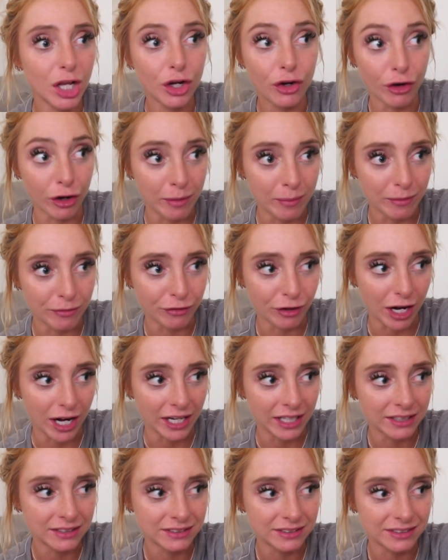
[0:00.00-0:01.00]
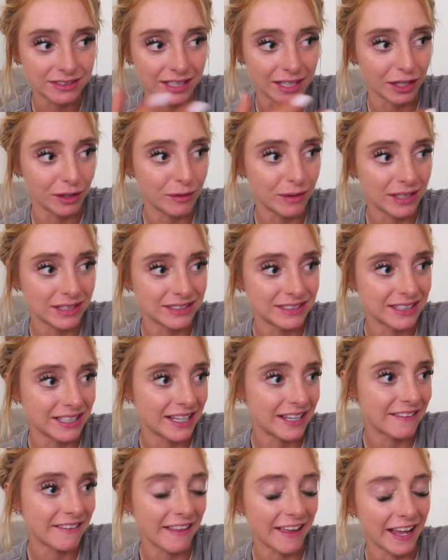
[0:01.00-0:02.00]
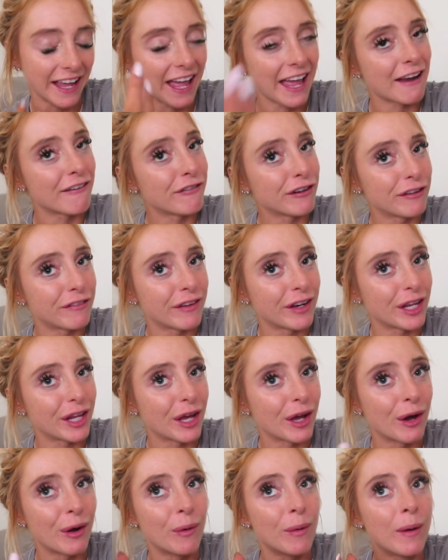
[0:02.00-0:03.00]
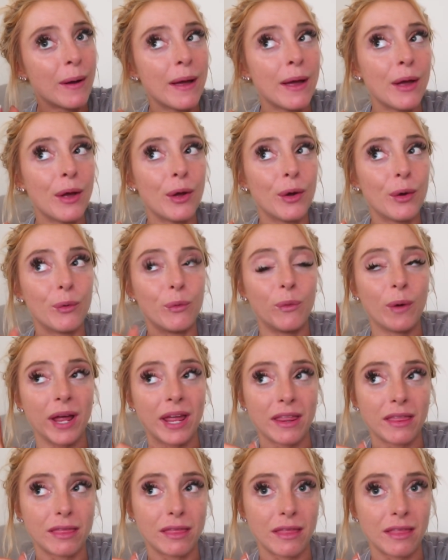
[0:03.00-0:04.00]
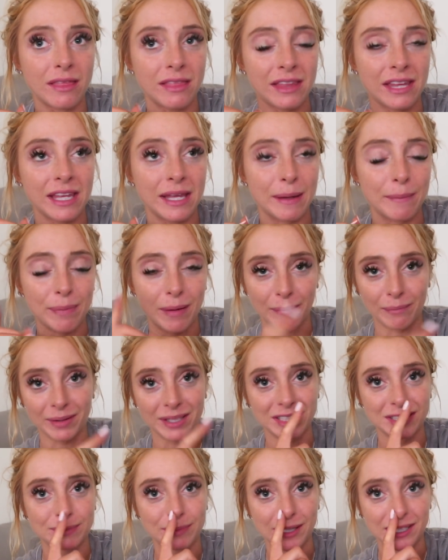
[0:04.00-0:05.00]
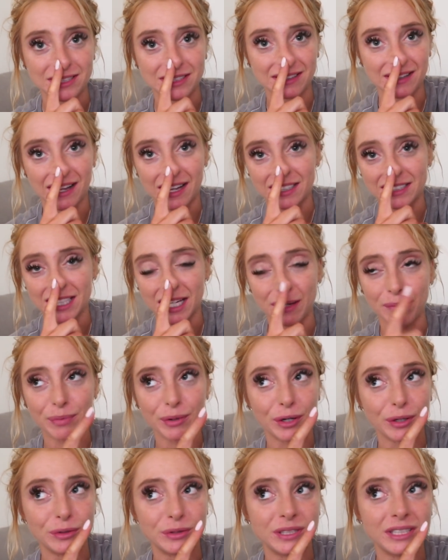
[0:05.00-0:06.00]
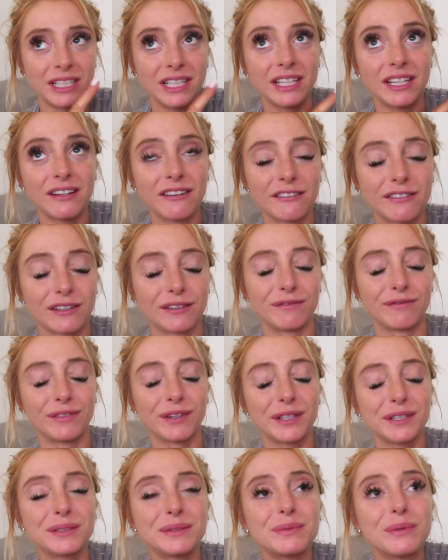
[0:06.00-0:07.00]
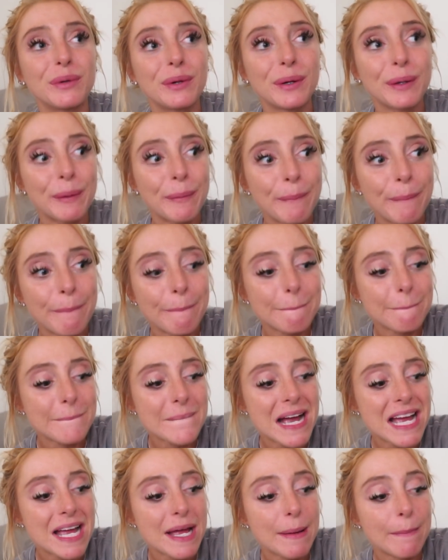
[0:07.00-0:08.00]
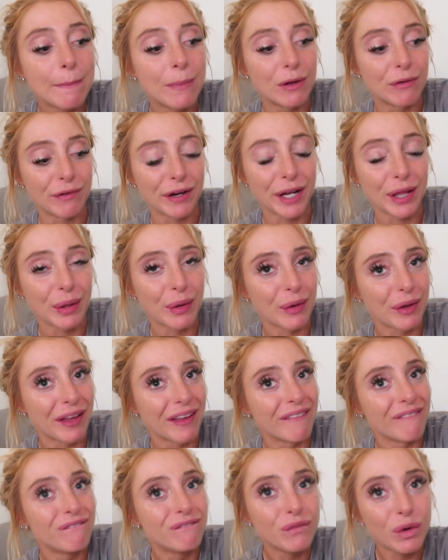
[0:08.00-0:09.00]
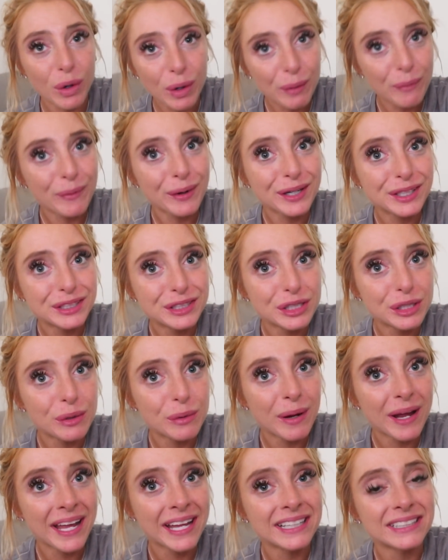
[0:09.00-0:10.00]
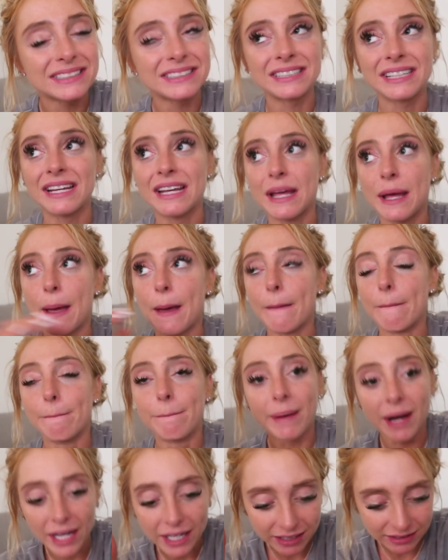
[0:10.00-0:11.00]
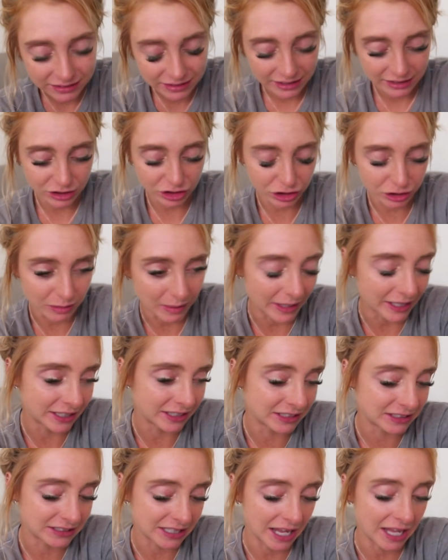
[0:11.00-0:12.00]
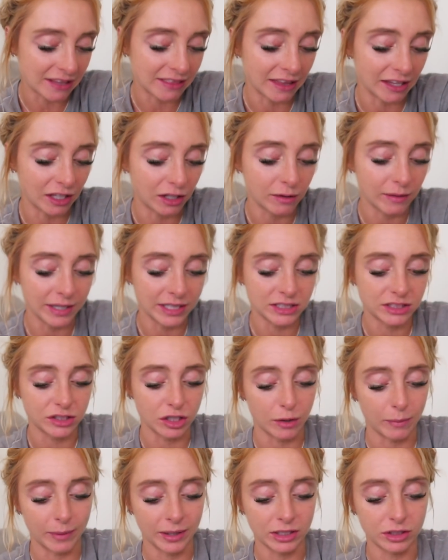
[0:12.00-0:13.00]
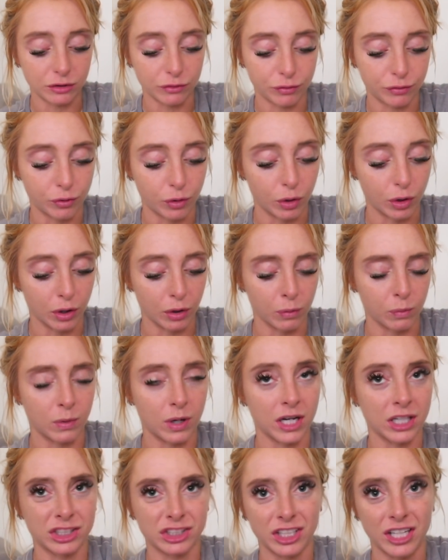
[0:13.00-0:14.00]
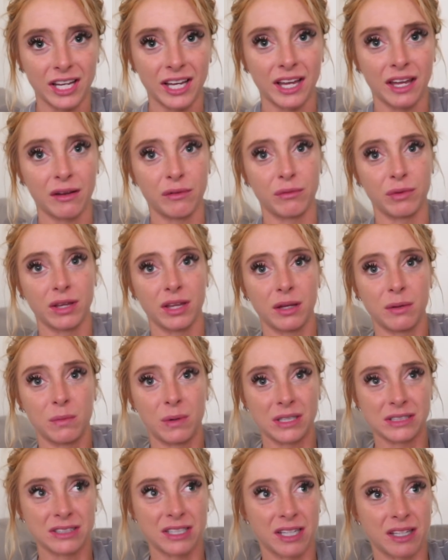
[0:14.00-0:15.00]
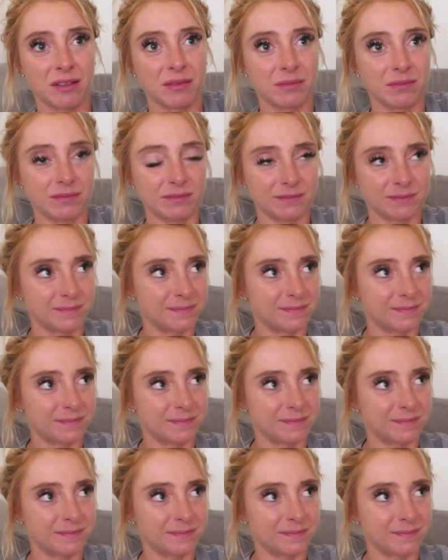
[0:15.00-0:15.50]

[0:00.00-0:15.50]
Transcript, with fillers: cream of rice that you guys see in like every video with the pumpkin spice latte protein from 1st Phorm already looking forward to it. But just wanted to say thank you guys so much for watching. It really wasn't